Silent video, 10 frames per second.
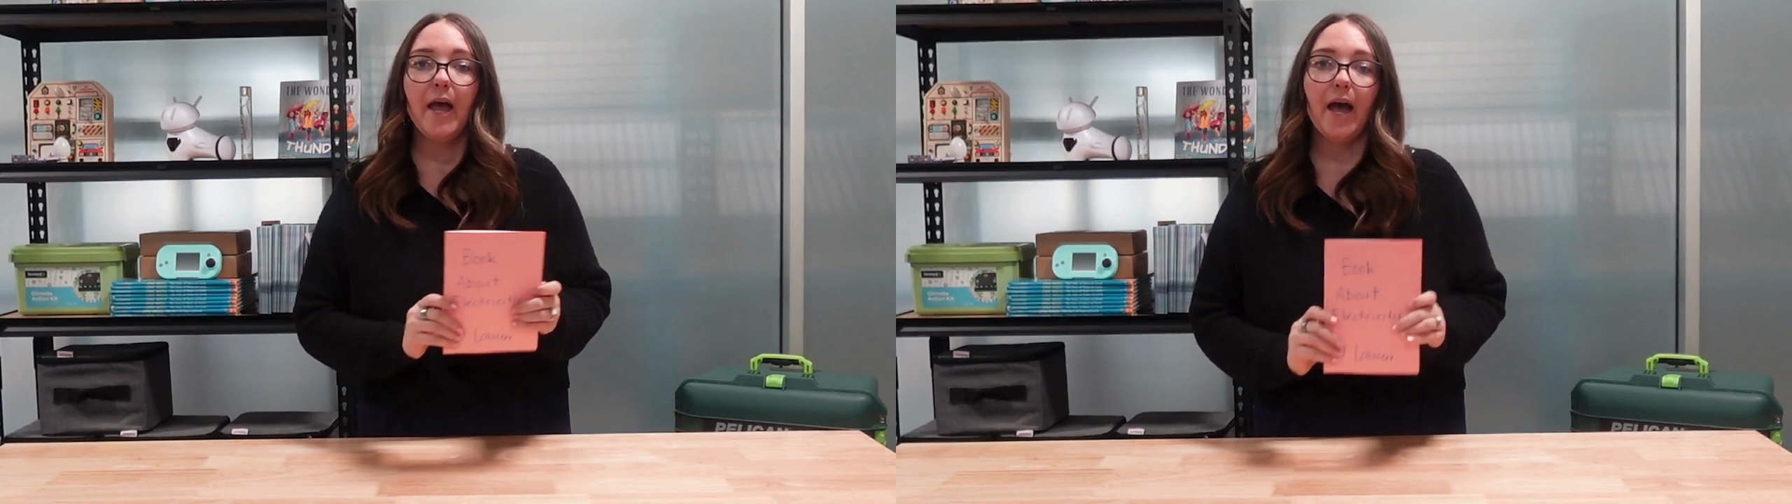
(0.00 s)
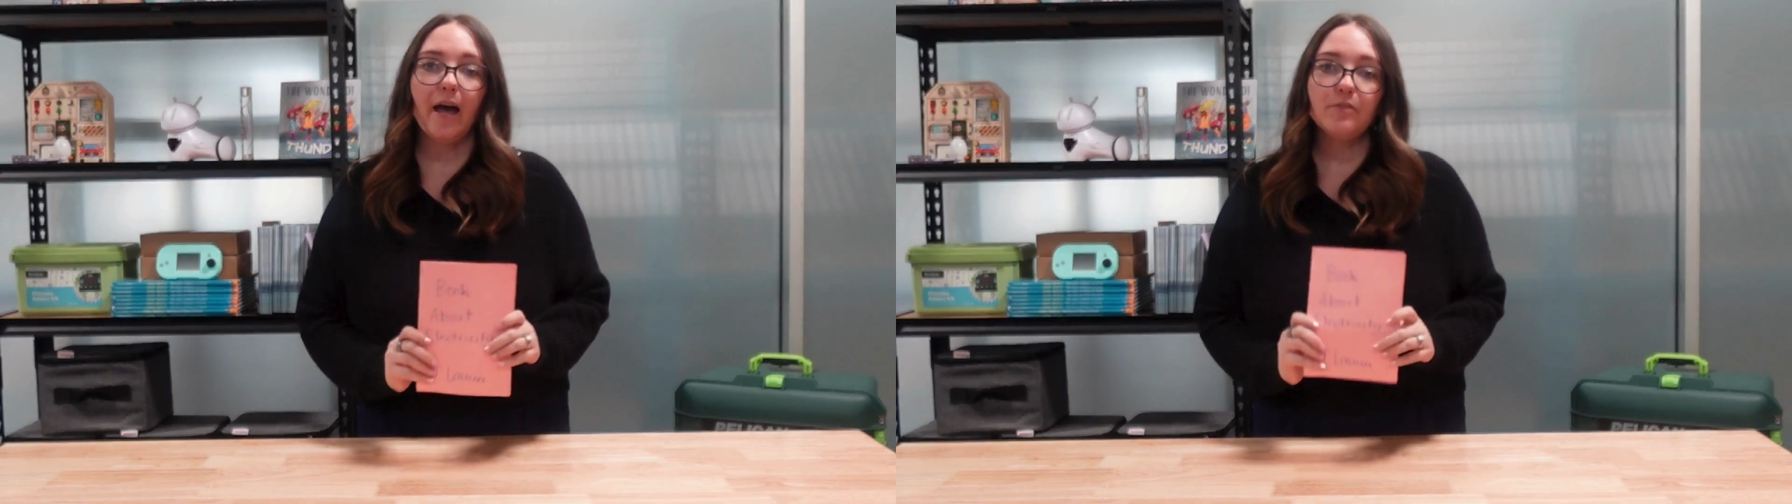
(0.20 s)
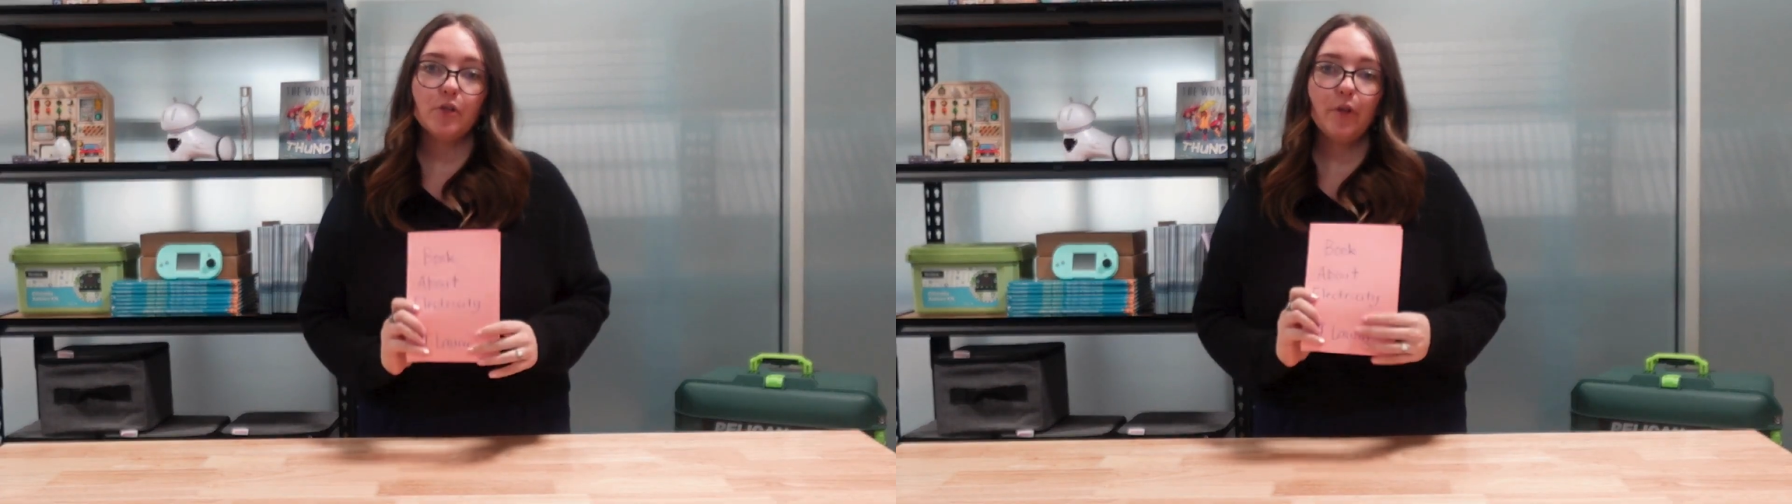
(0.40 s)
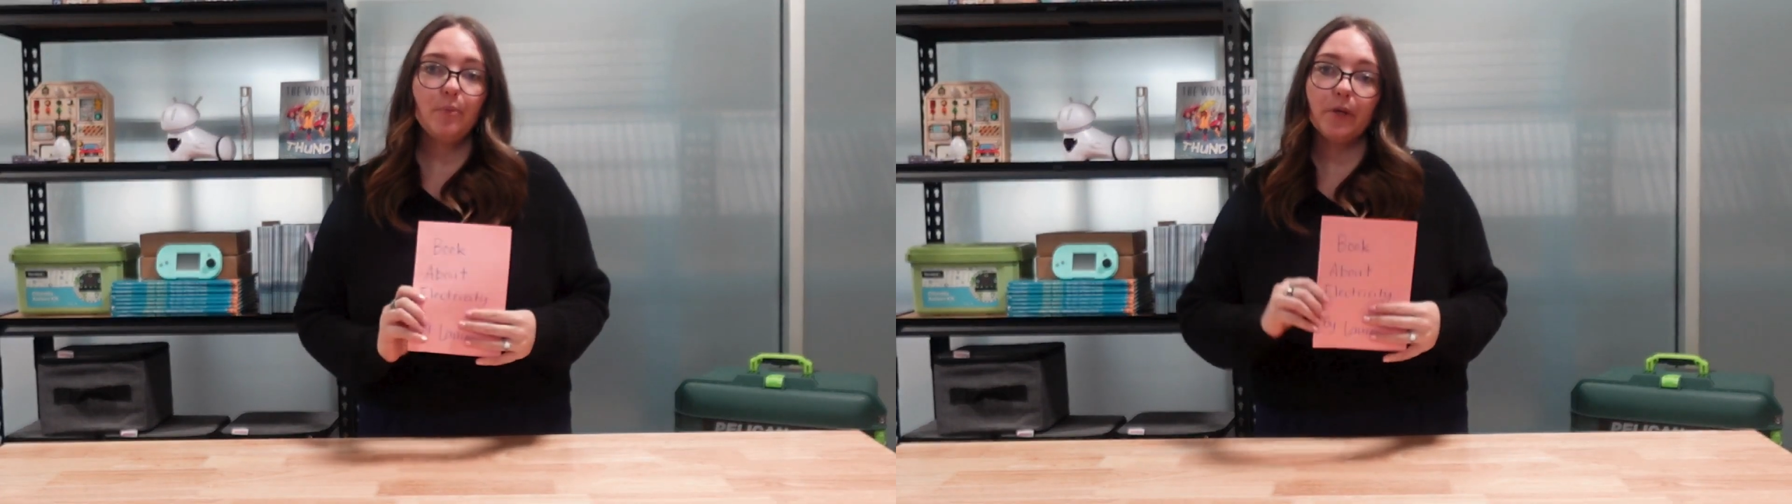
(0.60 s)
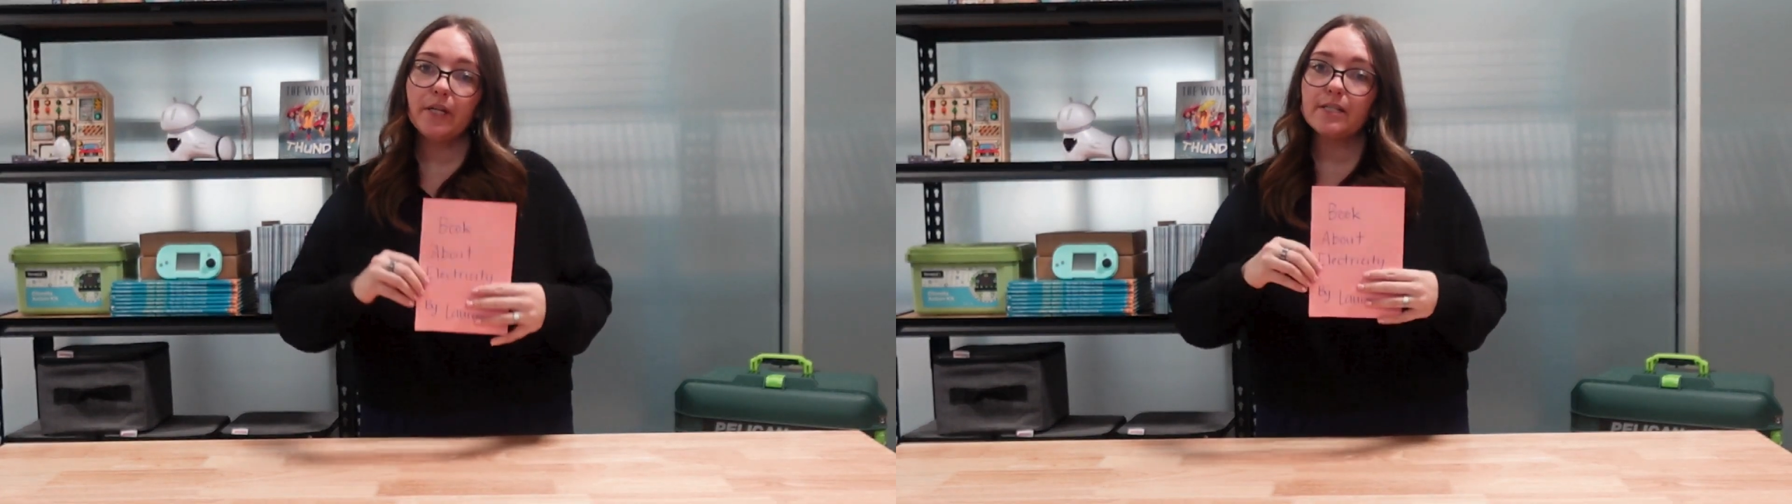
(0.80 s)
After the
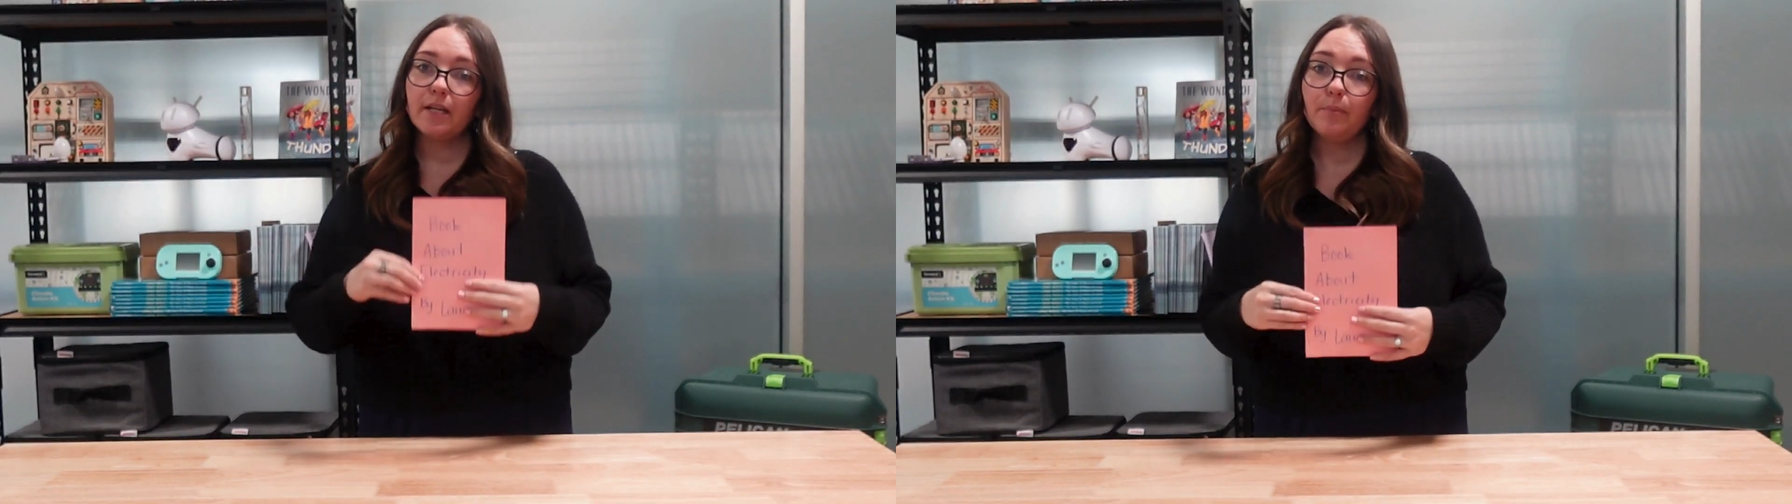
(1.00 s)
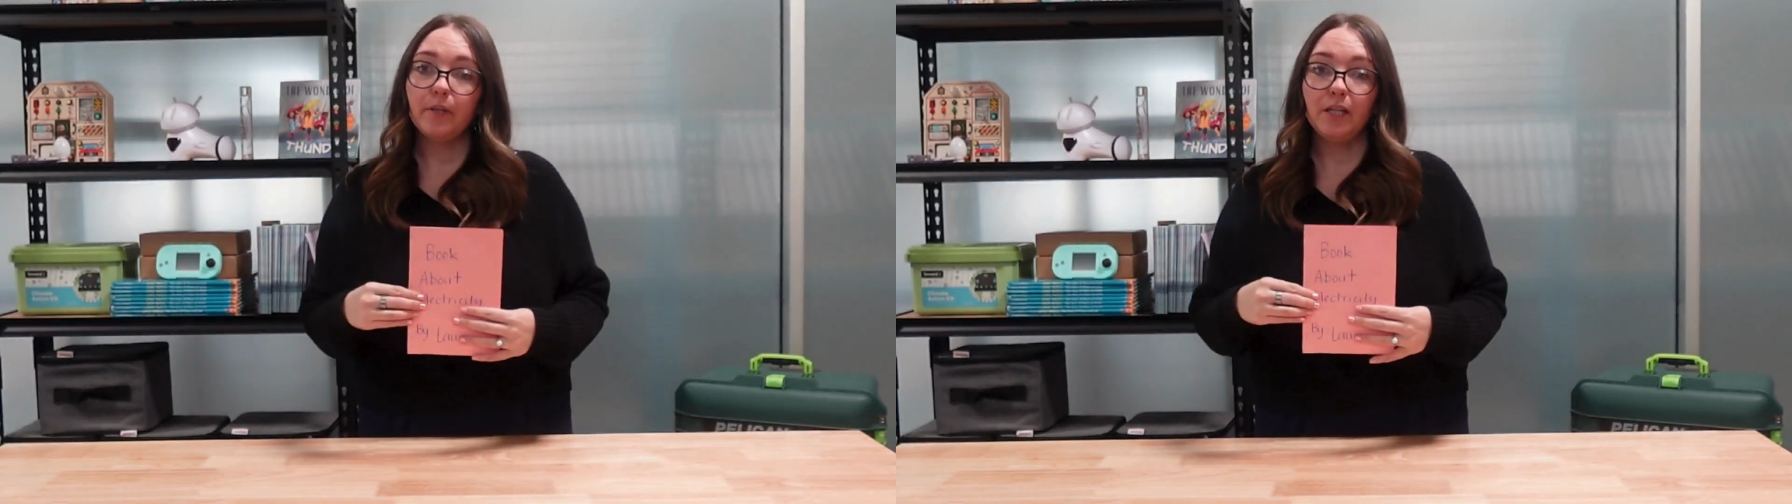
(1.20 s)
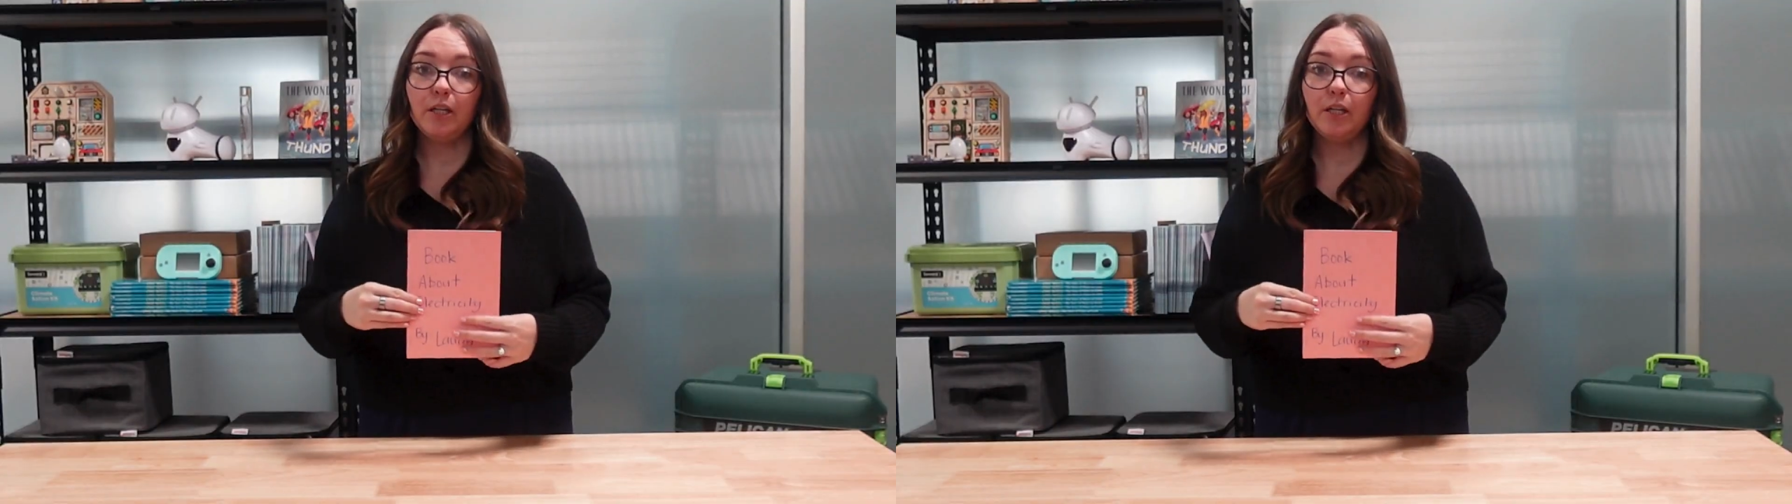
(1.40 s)
book is complete,